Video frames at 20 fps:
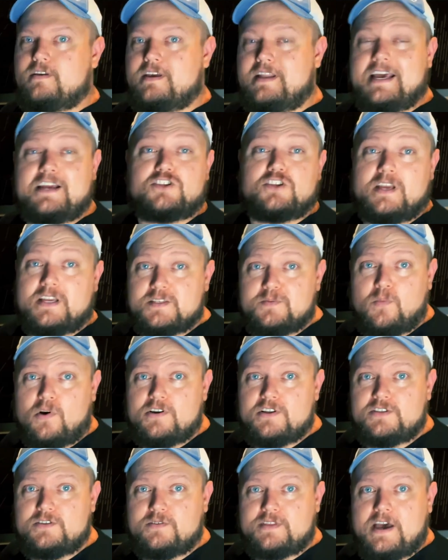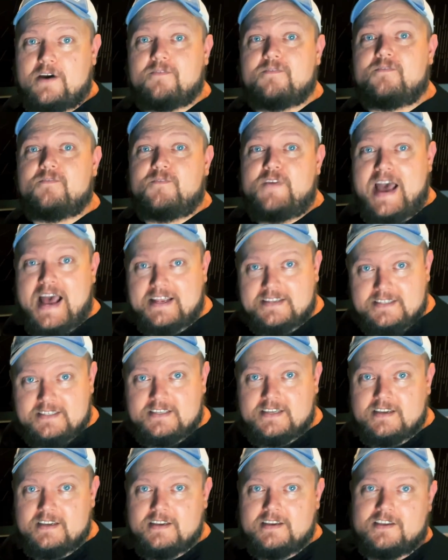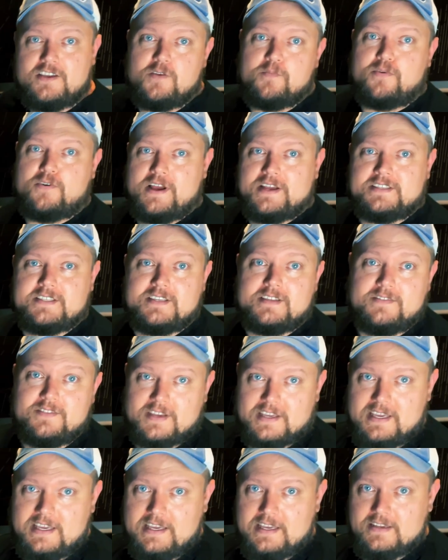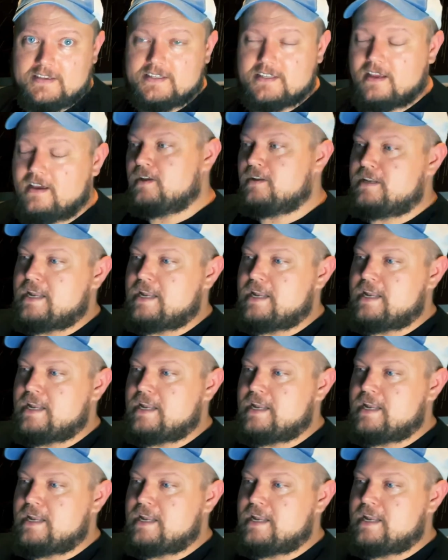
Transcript: It actually has more to do with how fast you press the keys.